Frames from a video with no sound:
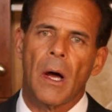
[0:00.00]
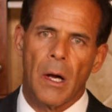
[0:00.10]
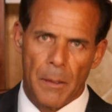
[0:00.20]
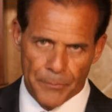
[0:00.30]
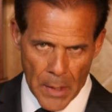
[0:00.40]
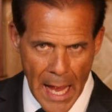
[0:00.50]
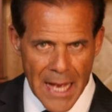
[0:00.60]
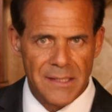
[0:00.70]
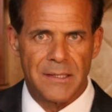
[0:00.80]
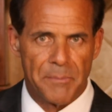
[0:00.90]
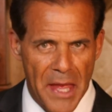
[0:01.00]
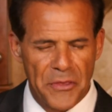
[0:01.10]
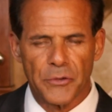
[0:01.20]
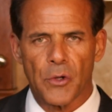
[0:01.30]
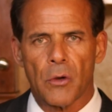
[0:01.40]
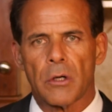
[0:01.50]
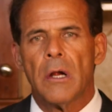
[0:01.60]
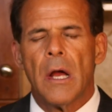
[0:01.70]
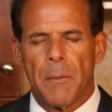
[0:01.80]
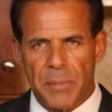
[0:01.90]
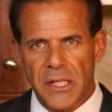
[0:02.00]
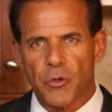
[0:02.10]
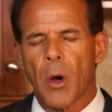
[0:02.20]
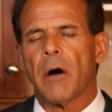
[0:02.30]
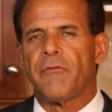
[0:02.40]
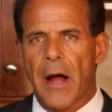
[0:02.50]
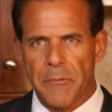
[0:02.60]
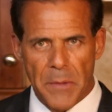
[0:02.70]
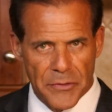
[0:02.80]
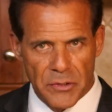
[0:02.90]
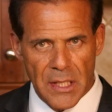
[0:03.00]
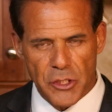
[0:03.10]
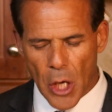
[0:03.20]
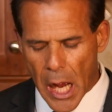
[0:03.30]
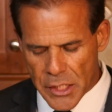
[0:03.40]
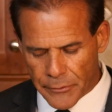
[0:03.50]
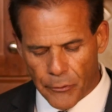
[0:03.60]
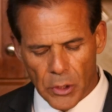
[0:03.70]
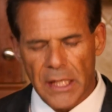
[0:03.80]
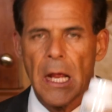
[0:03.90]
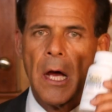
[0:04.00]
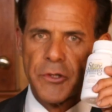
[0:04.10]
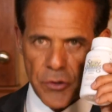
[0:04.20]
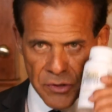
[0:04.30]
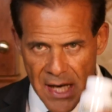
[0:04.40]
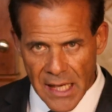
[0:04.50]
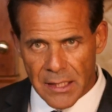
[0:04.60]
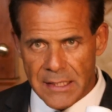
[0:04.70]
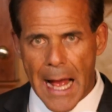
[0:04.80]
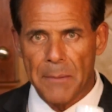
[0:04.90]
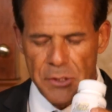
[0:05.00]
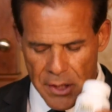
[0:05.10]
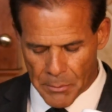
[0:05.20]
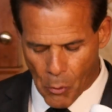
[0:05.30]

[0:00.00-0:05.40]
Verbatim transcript: um, has the methyl donor B12 5-methyl tetrahydrofolate. So you take the tablets in the